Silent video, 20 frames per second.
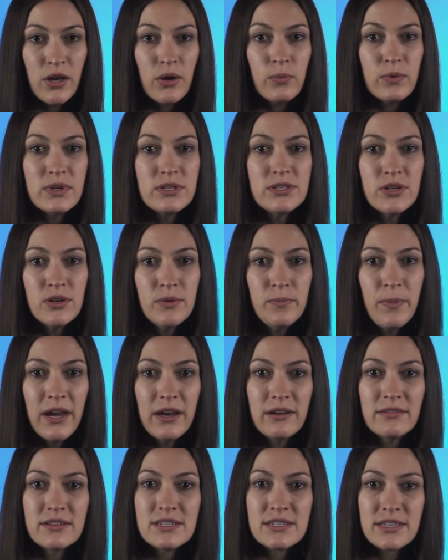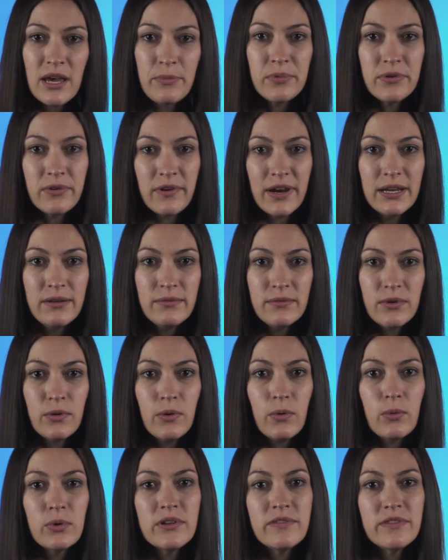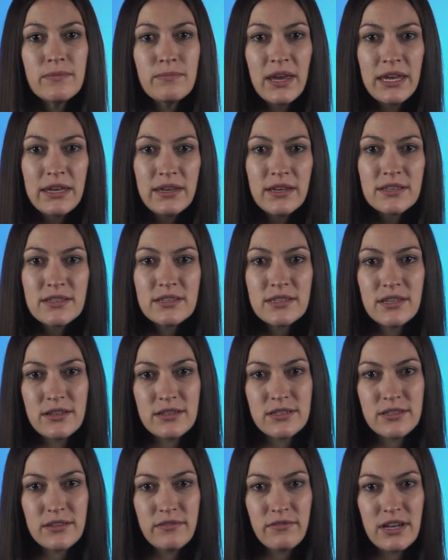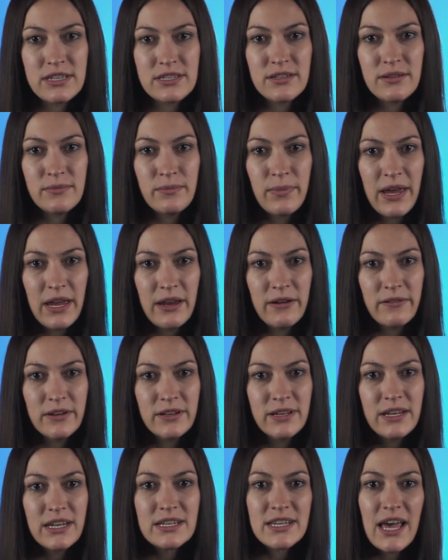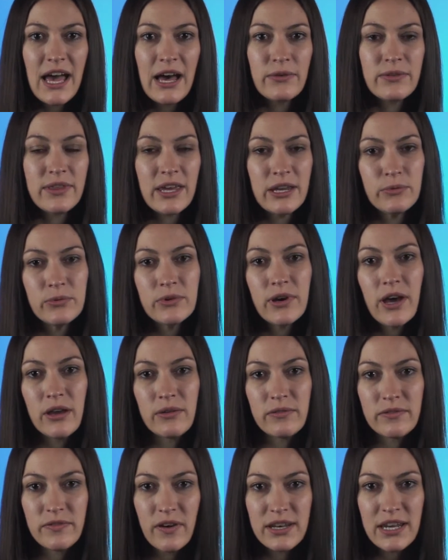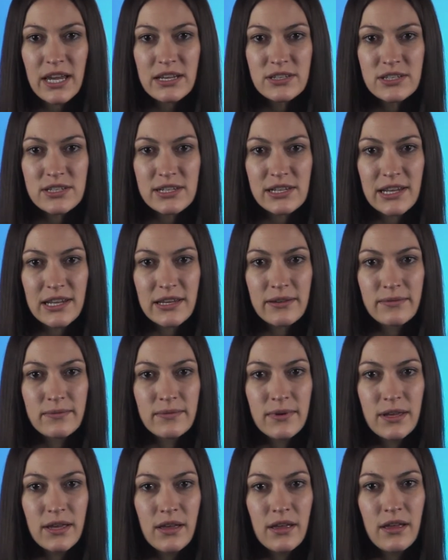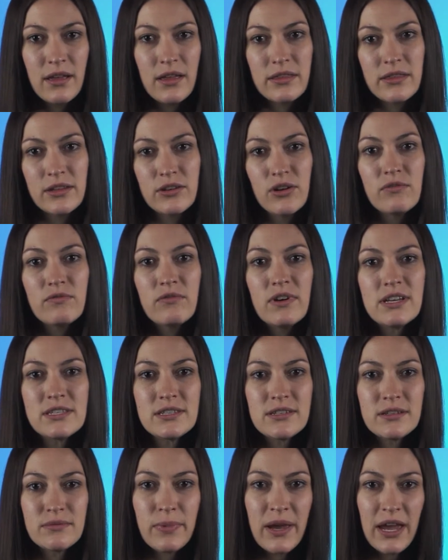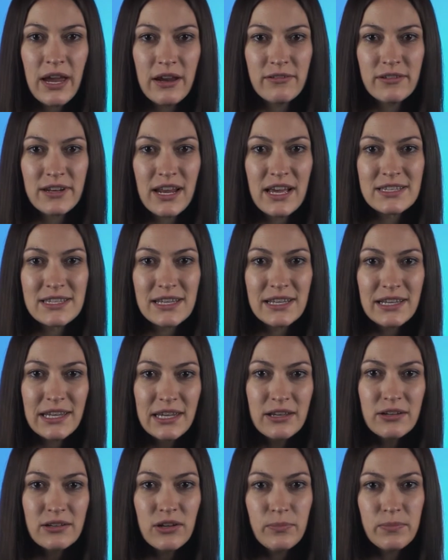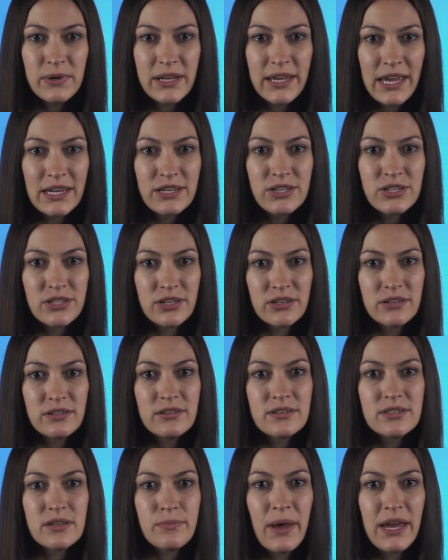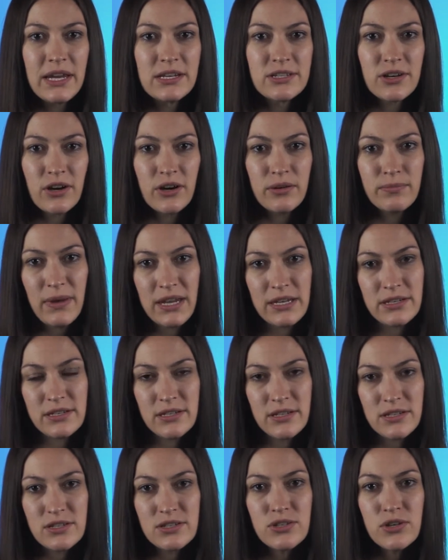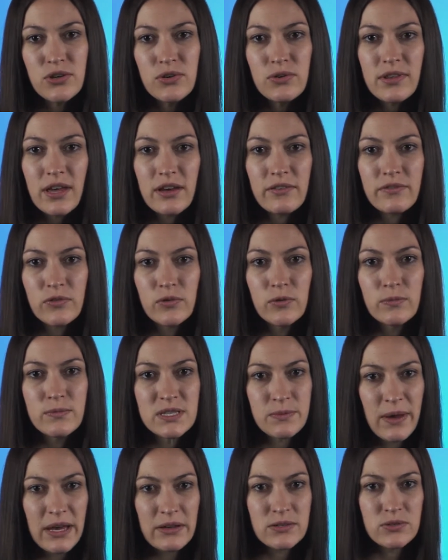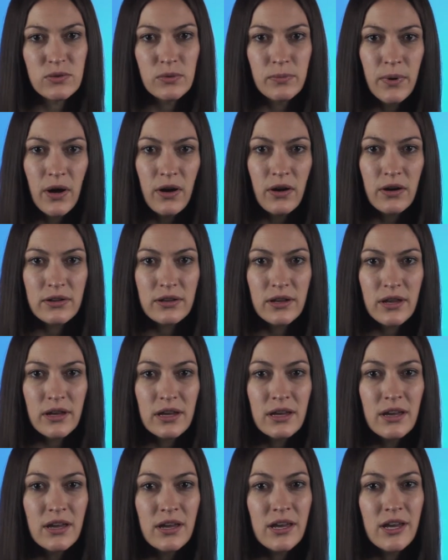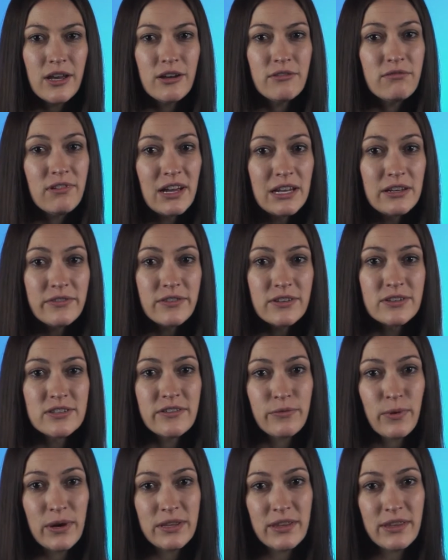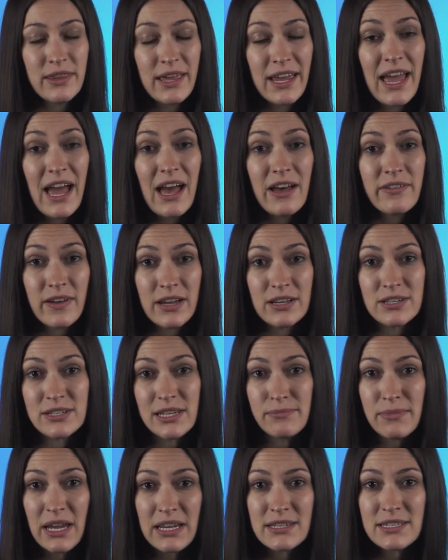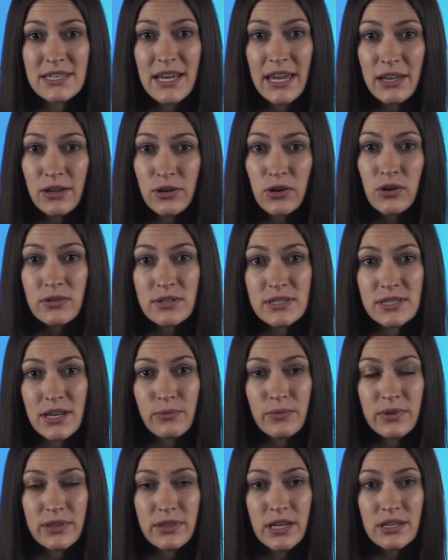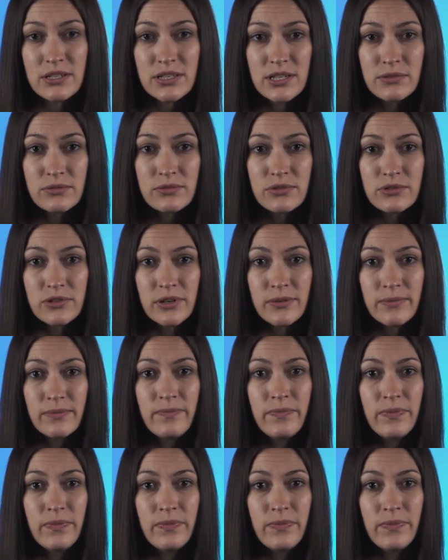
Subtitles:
When two parents separate, one of the main concerns of the resident parent is how they will cope financially. The non-resident parent has a legal obligation to pay child maintenance to their former spouse or partner, irrelevant of whether they have actually maintained contact with their children.